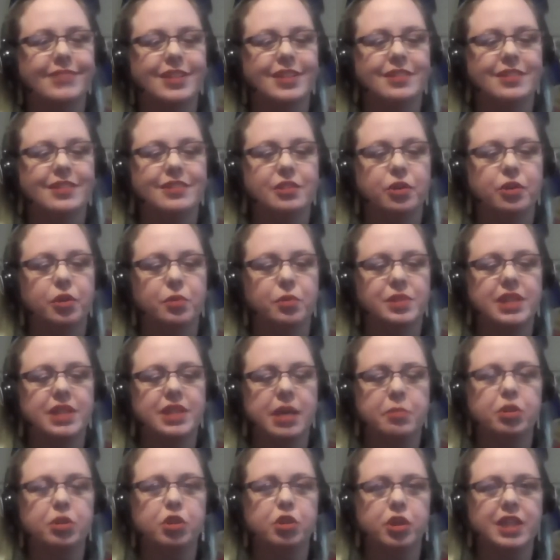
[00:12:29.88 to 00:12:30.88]
So it was
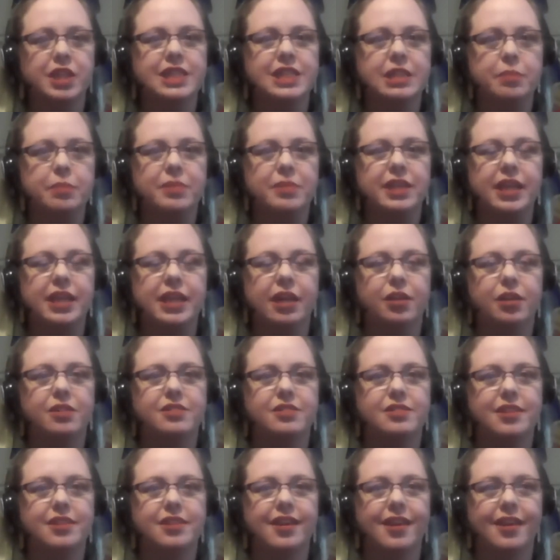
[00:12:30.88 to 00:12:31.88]
time to look at something
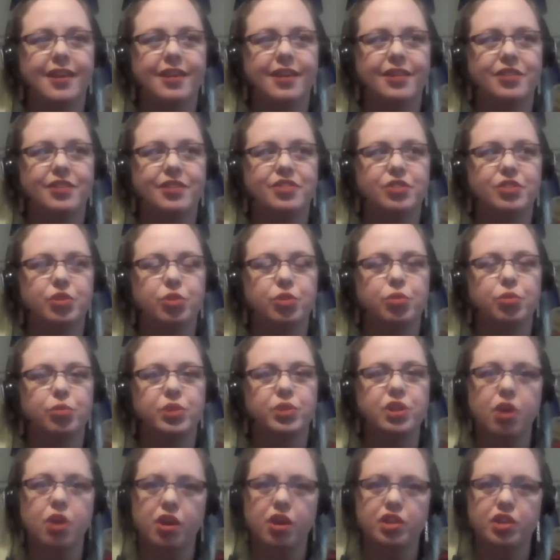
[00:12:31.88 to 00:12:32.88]
else. And so we
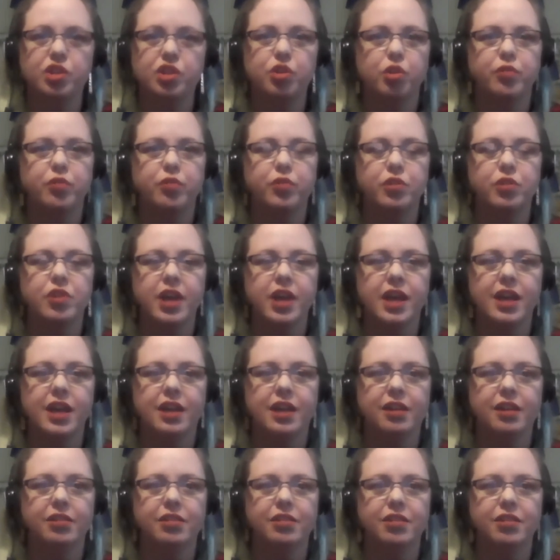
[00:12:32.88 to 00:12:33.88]
talked it over,
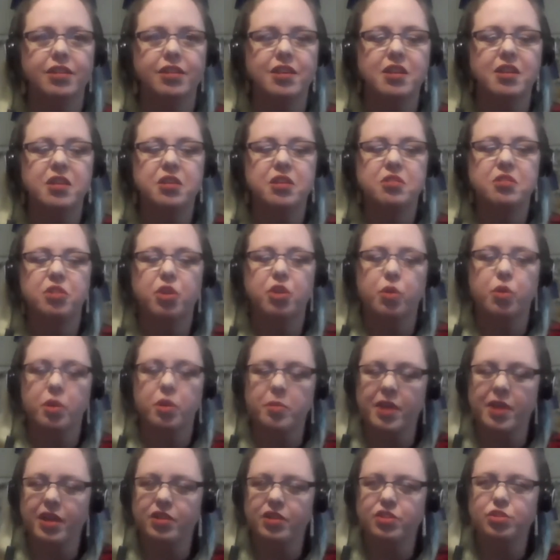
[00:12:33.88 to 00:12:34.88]
and going
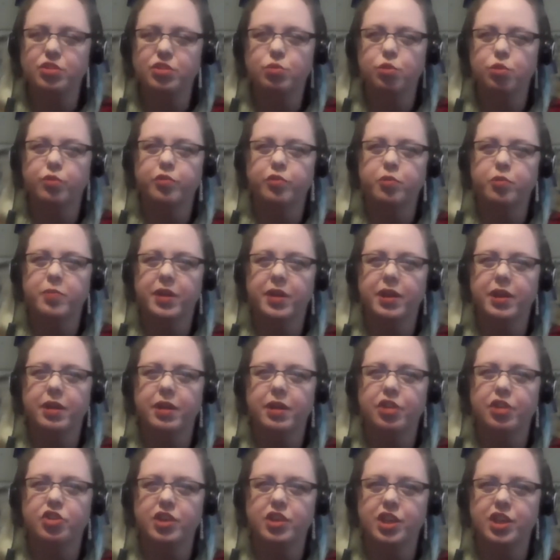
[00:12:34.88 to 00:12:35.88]
back to school for my
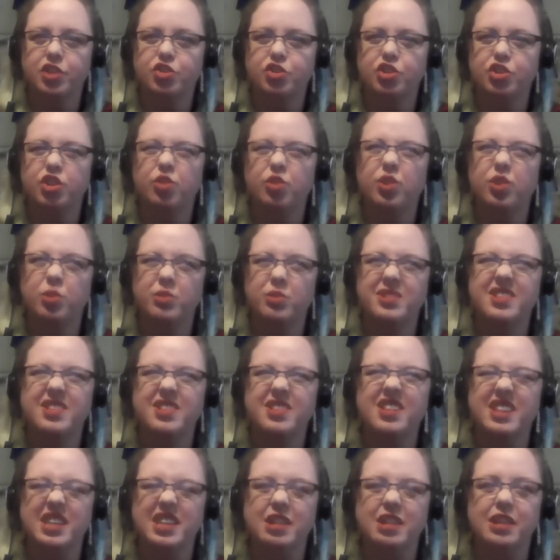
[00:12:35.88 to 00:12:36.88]
education degree was a
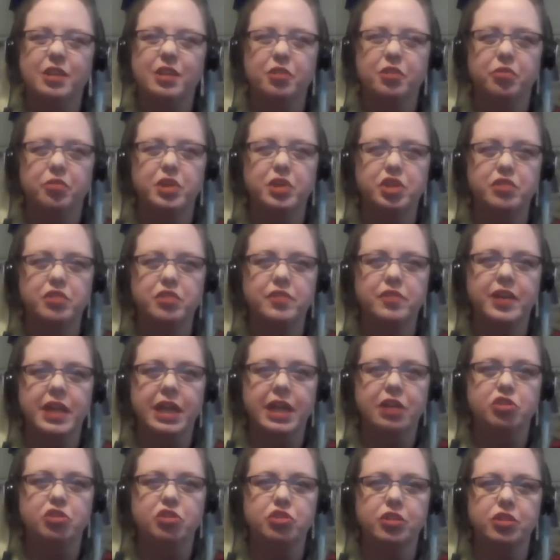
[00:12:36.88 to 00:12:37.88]
little out of reach
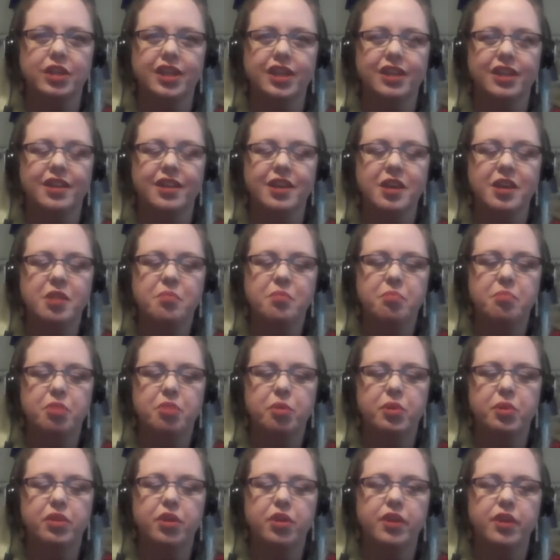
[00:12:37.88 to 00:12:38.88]
financially. But
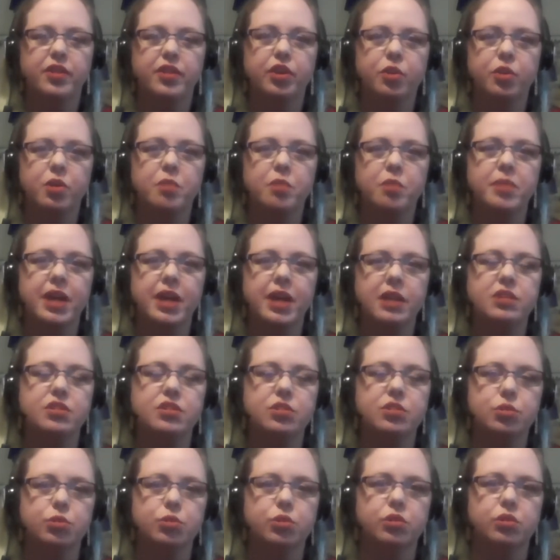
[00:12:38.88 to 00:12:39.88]
we thought that going back to
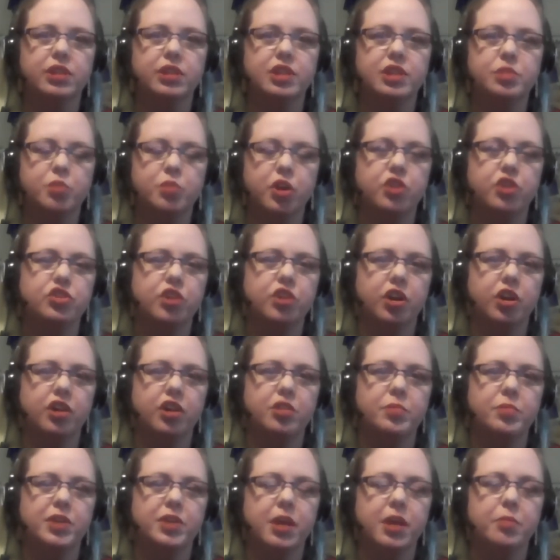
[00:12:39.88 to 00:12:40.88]
school at Sprott Shaw
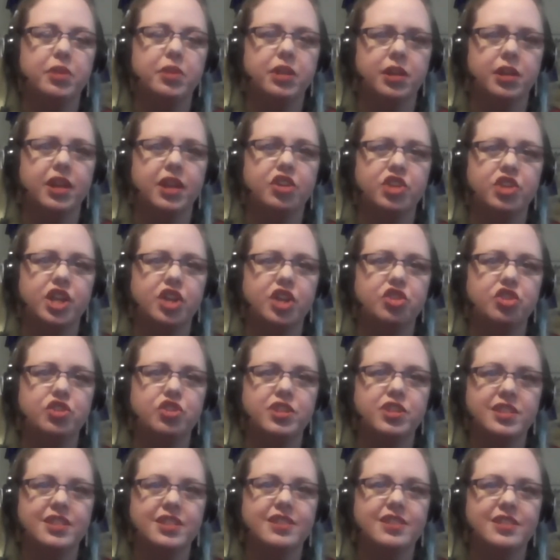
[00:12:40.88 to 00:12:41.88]
to become an education
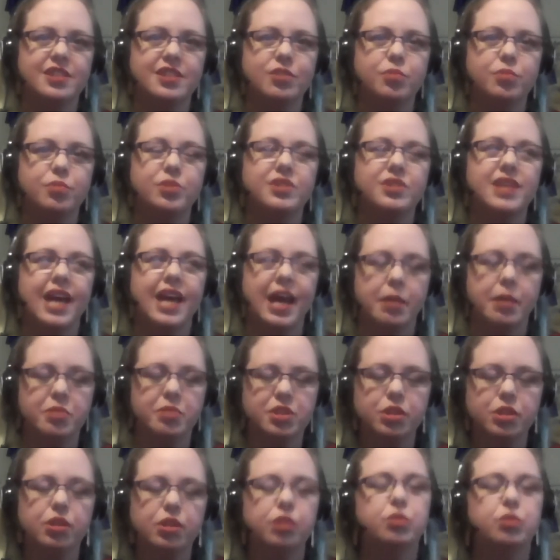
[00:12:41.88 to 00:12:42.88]
assistant was
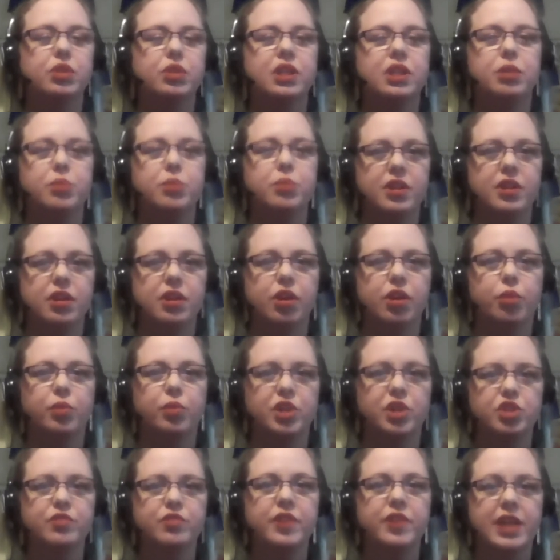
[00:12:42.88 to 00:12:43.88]
absolutely within our
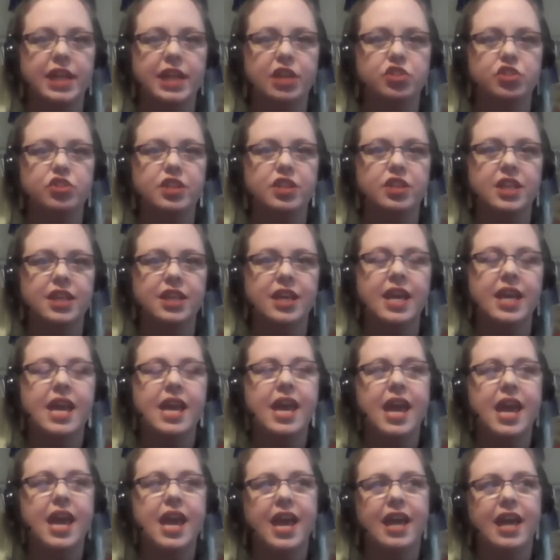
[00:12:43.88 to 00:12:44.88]
reach financially.
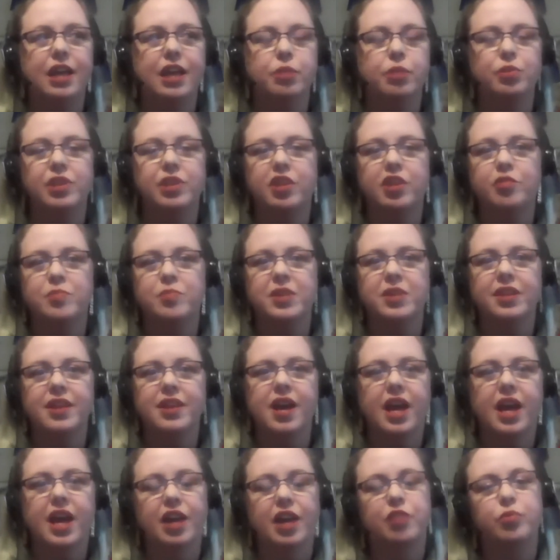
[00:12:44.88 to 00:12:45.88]
And it would give me the
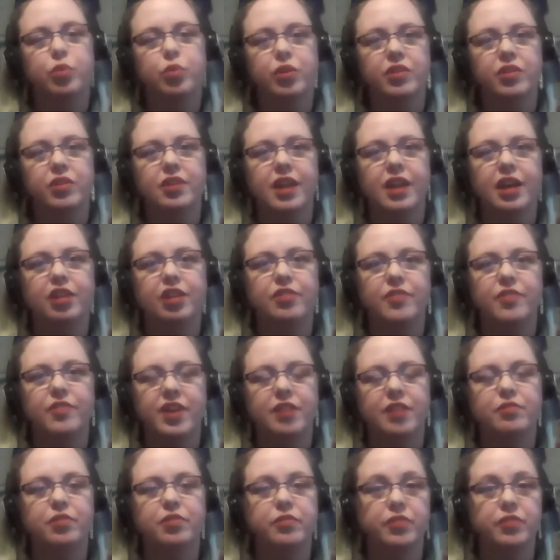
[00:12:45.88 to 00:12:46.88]
kind of work that I could
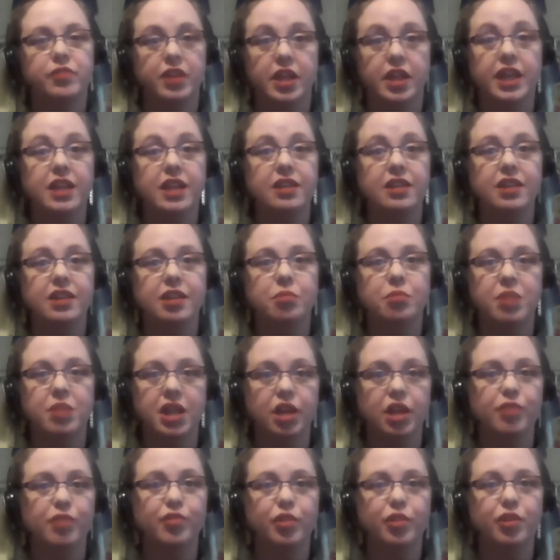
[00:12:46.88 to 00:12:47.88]
find fulfilling and
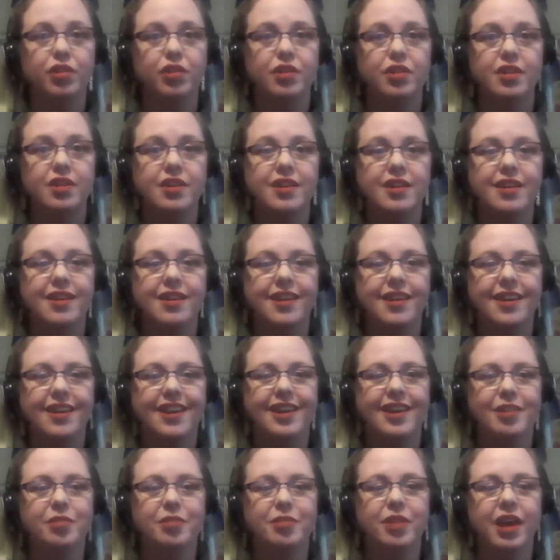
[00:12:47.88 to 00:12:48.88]
meaningful
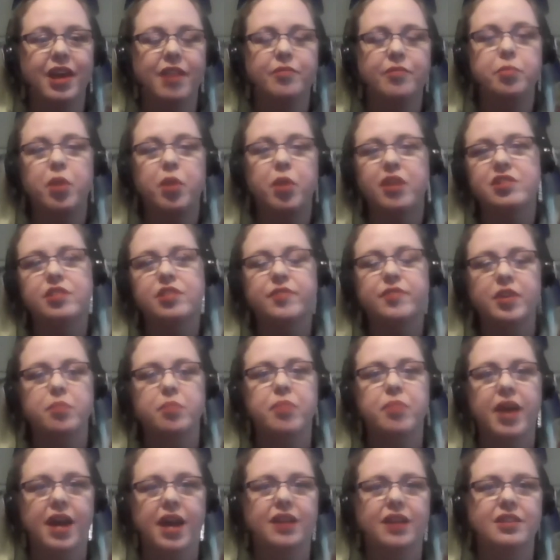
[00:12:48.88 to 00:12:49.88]
and have a positive
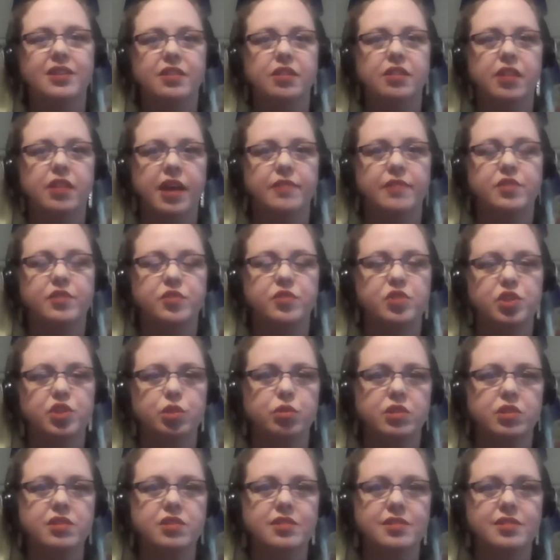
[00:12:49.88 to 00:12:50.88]
impact in the lives of
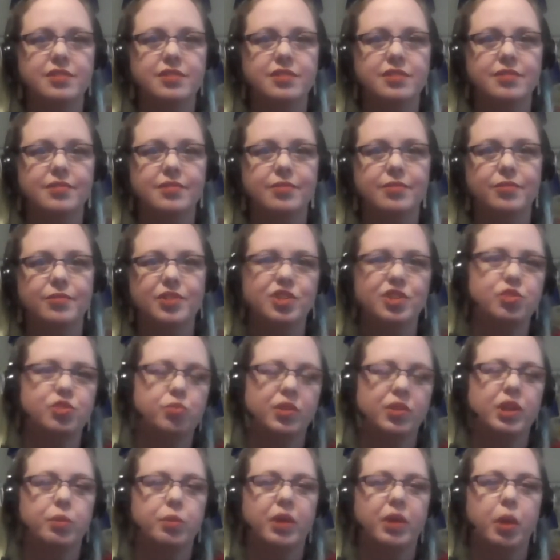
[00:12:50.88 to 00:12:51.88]
students, which is
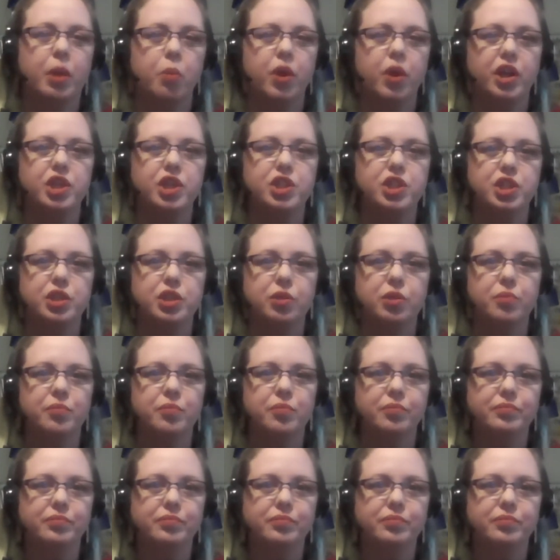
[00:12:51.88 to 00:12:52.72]
really what I wanted to do.